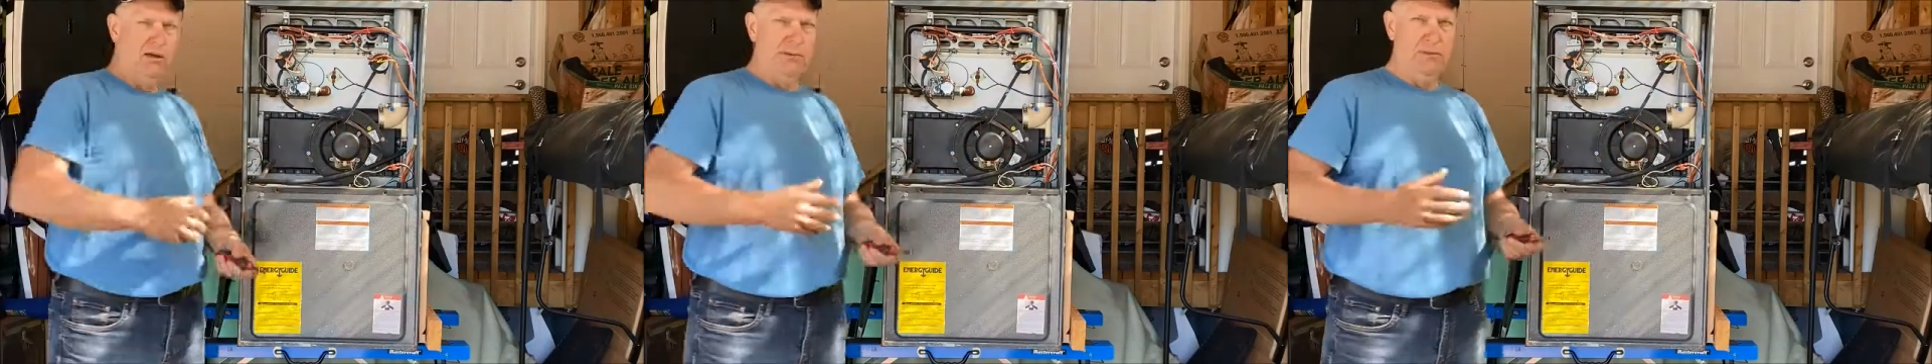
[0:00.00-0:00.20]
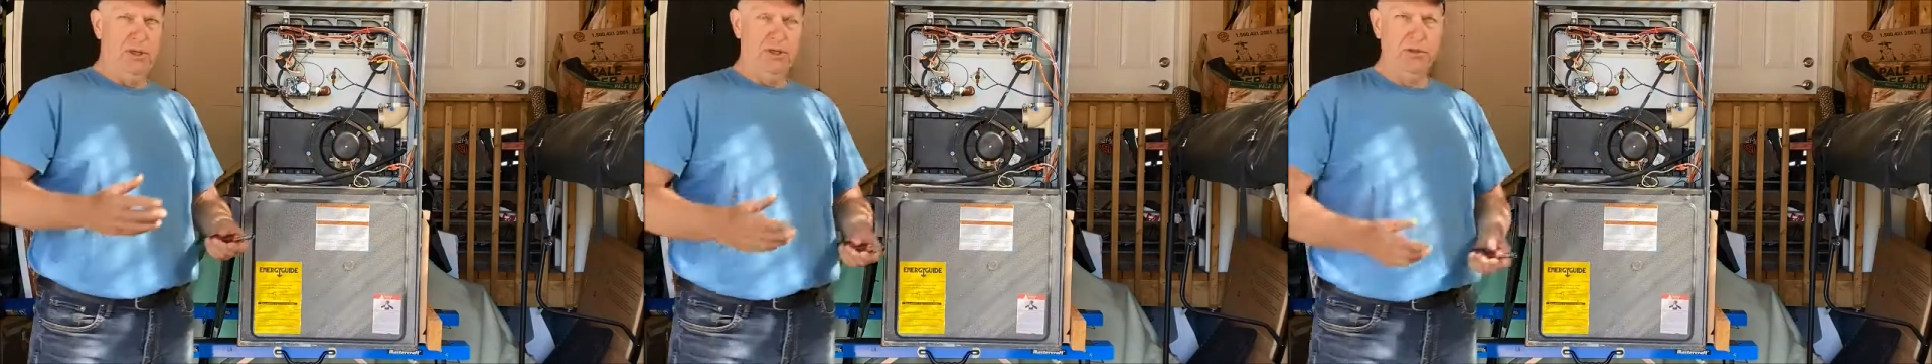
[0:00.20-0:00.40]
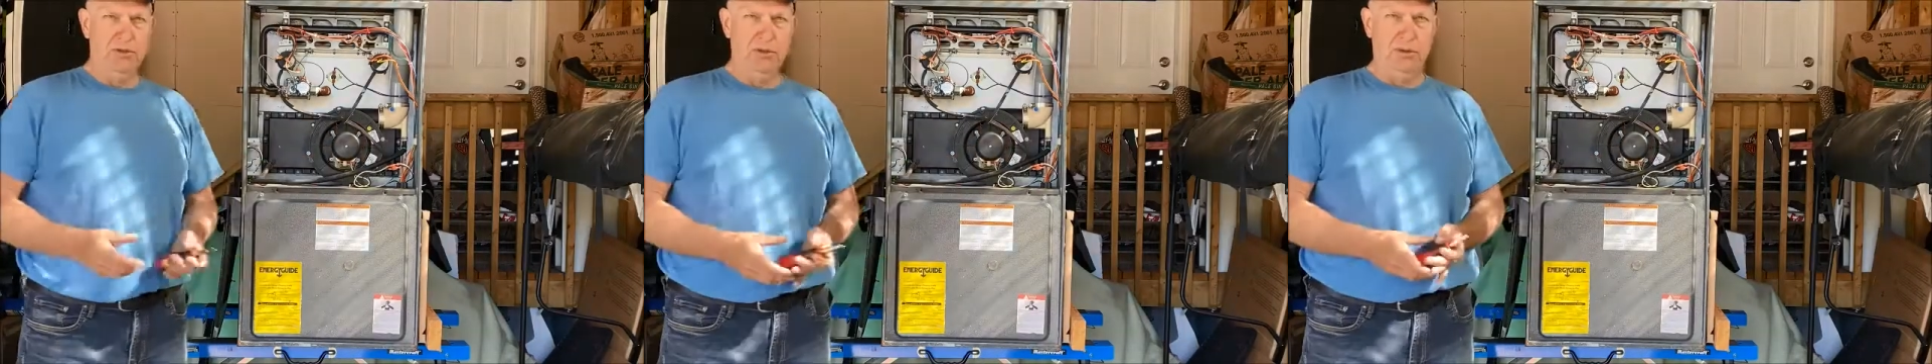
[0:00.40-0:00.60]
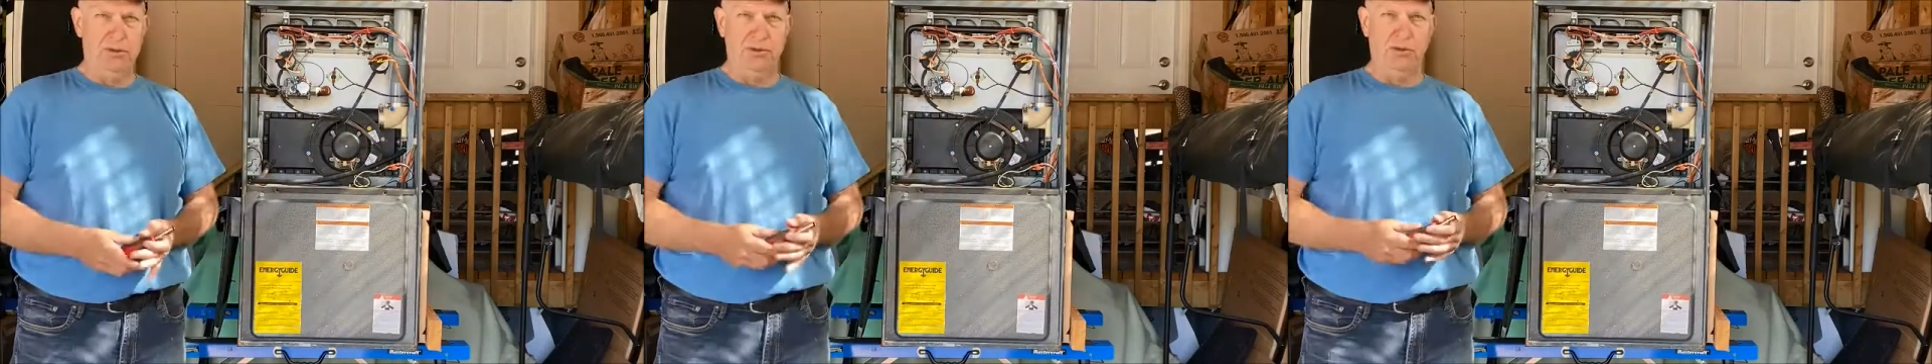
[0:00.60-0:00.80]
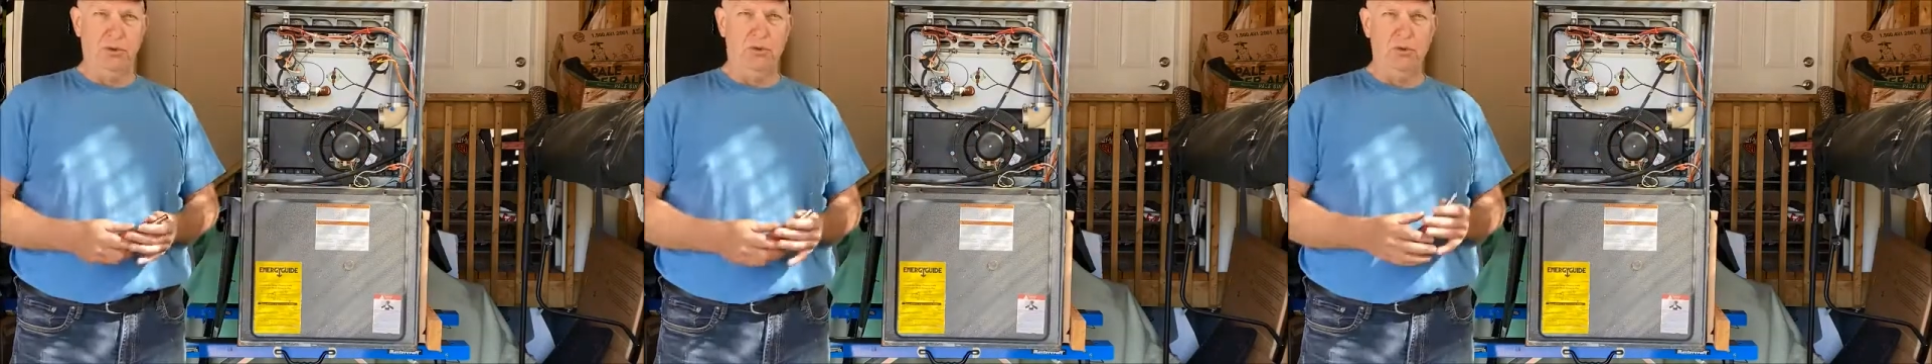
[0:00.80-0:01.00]
Make sure
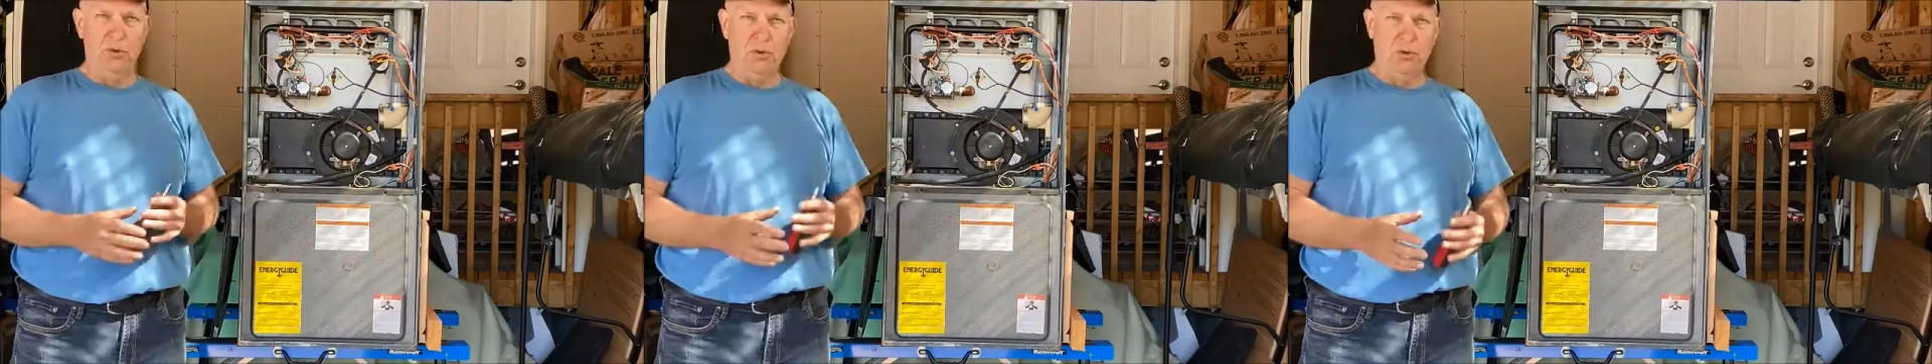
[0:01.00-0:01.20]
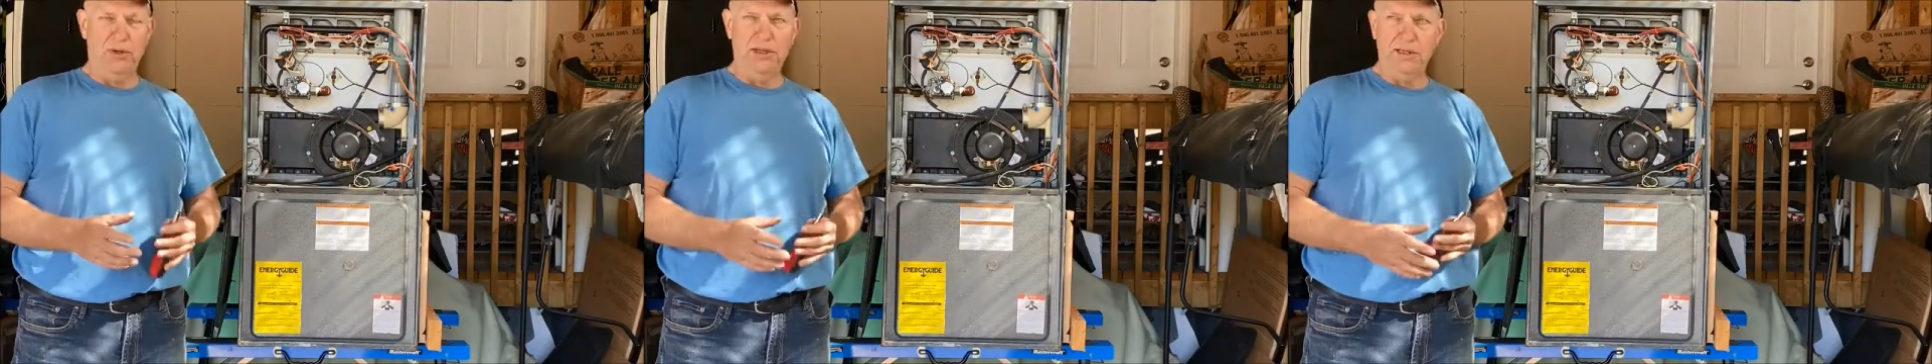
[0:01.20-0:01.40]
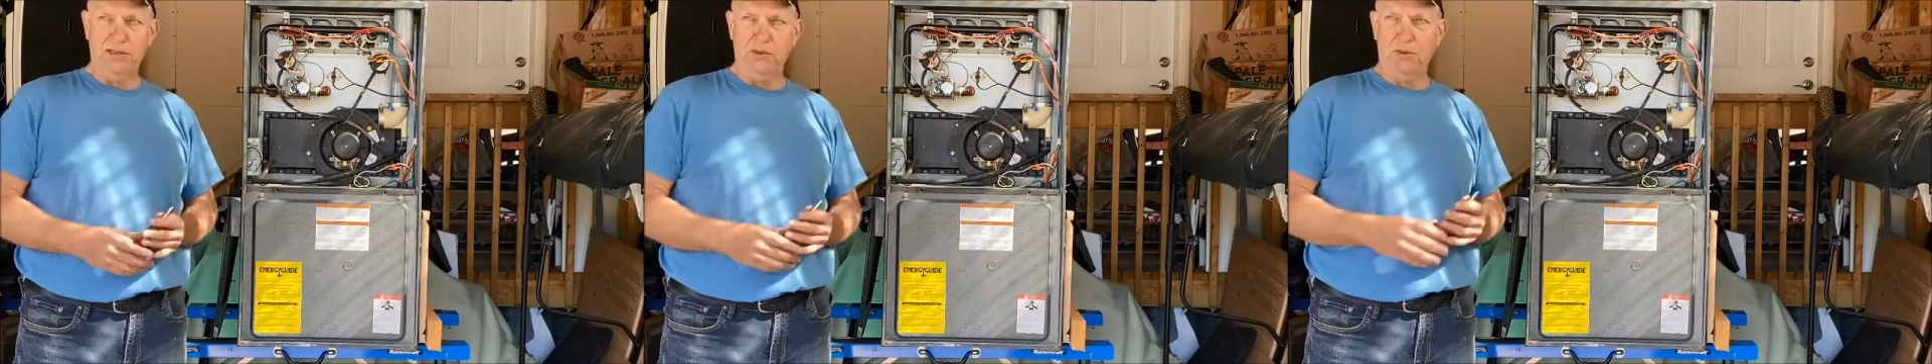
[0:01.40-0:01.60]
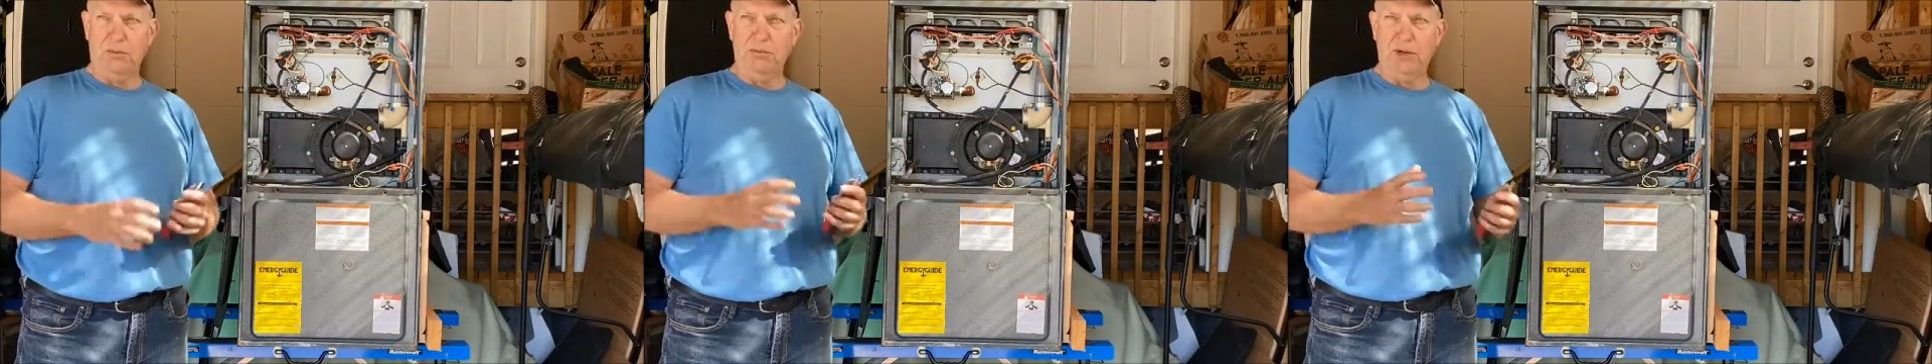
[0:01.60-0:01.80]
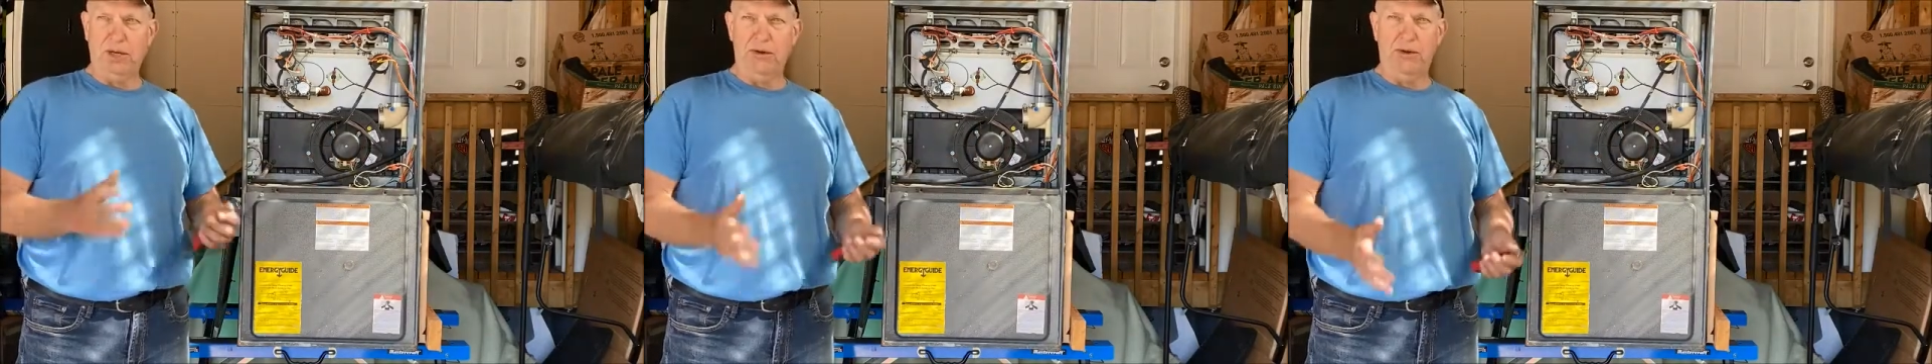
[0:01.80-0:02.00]
there's no noise, no
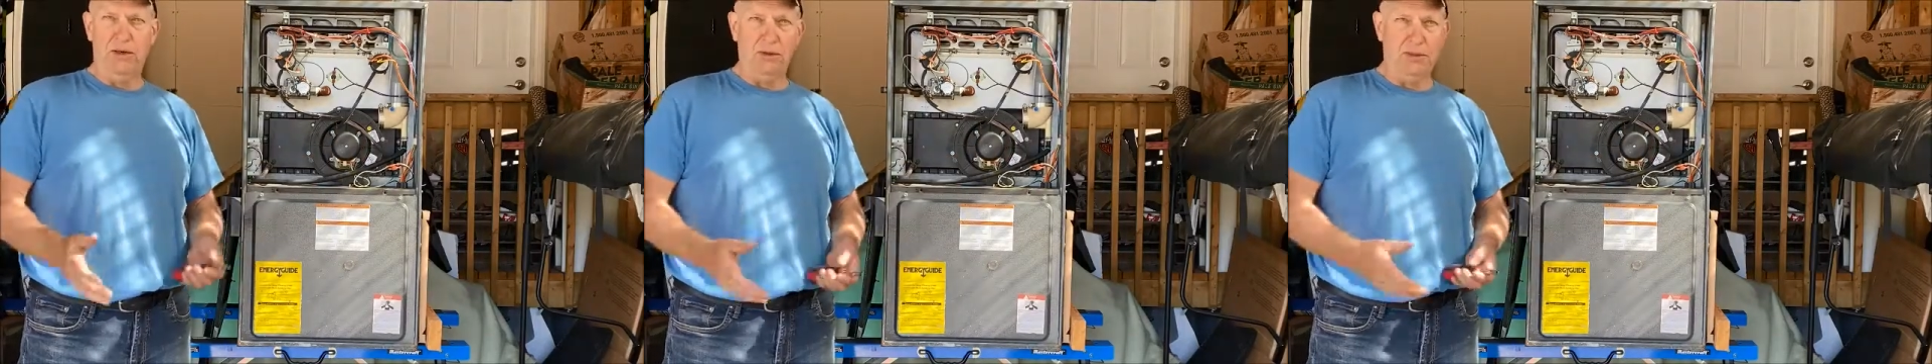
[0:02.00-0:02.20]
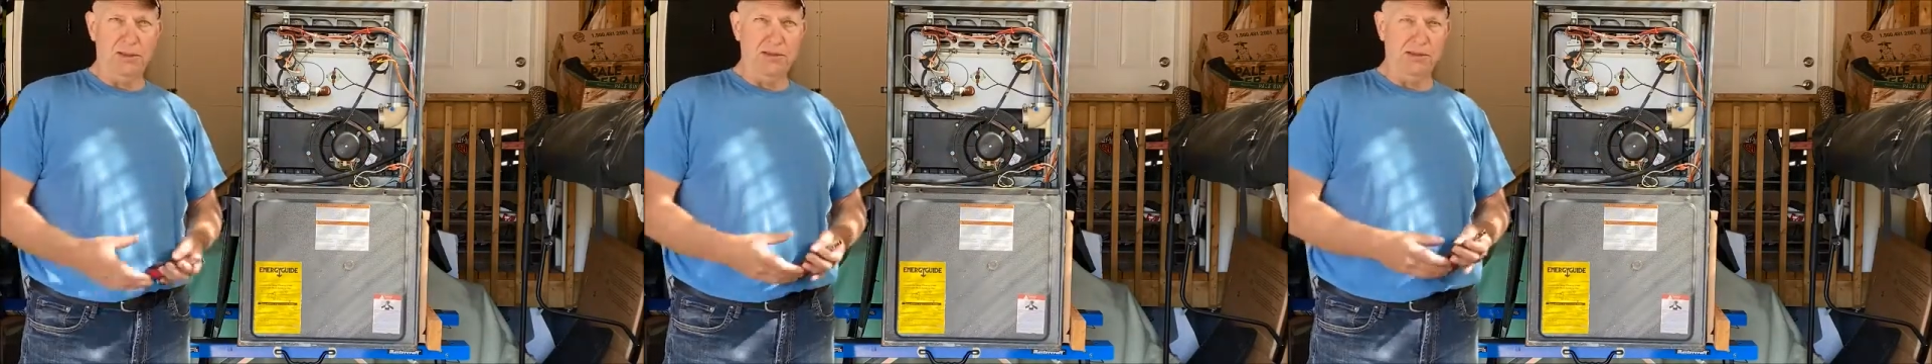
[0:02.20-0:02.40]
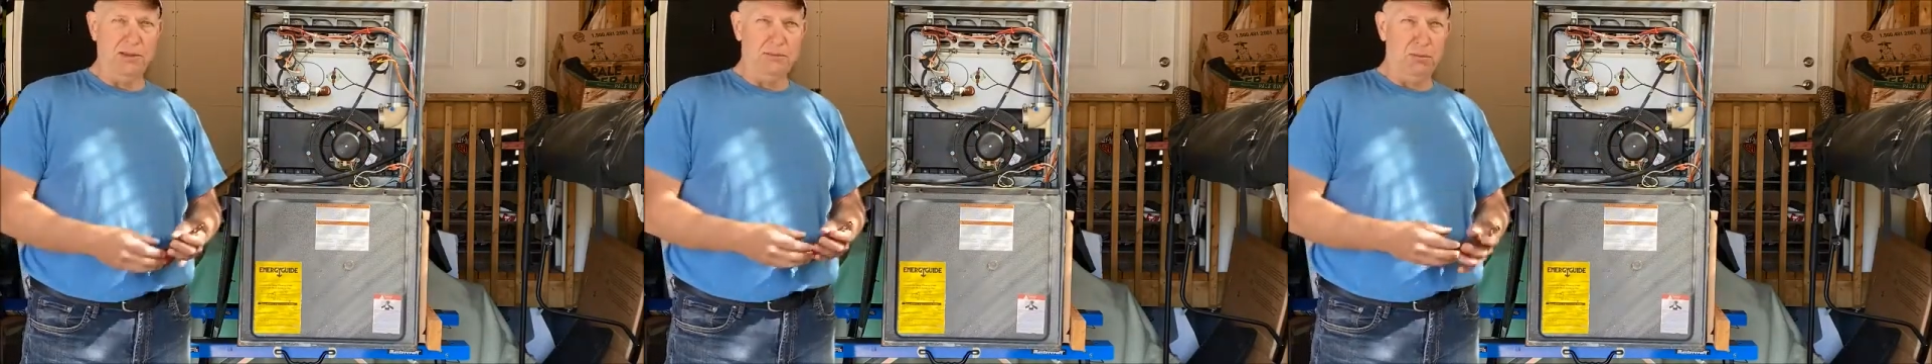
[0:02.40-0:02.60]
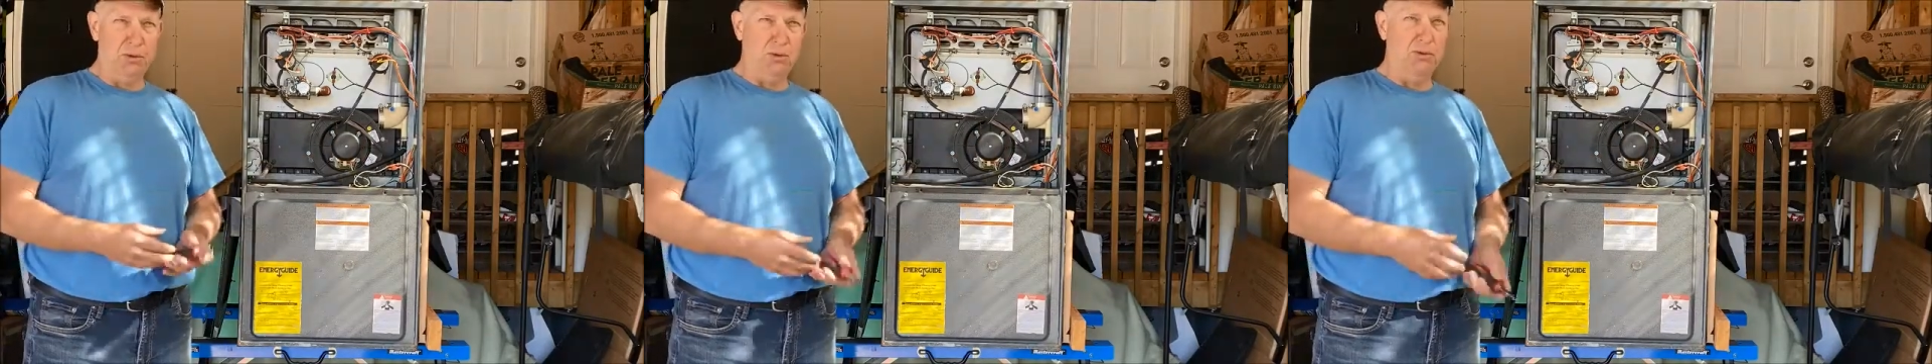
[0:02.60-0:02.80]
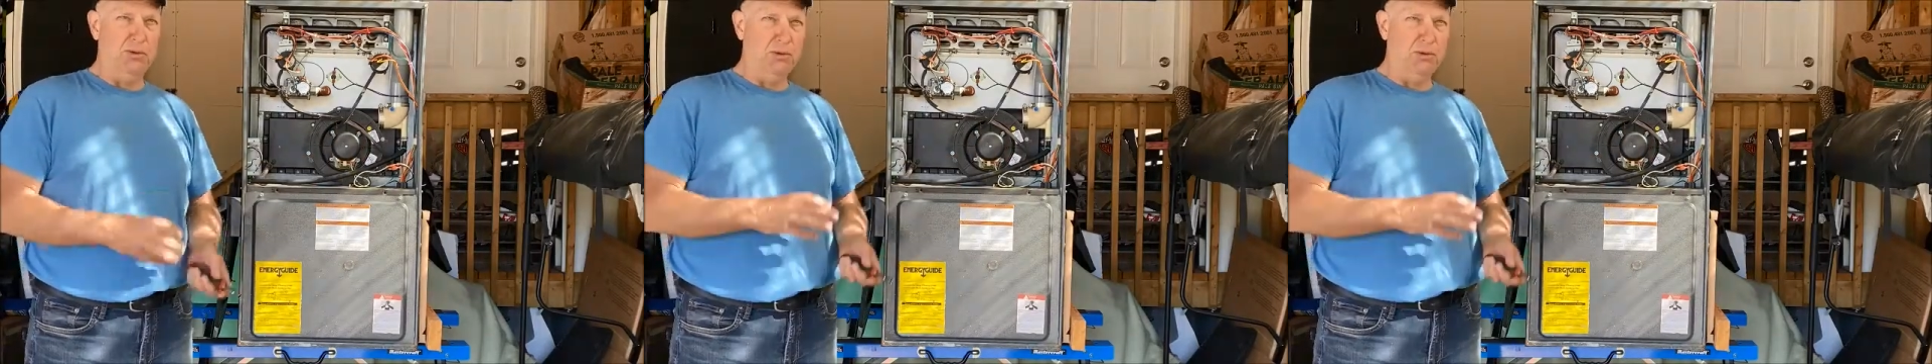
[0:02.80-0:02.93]
bearing noise in the motor.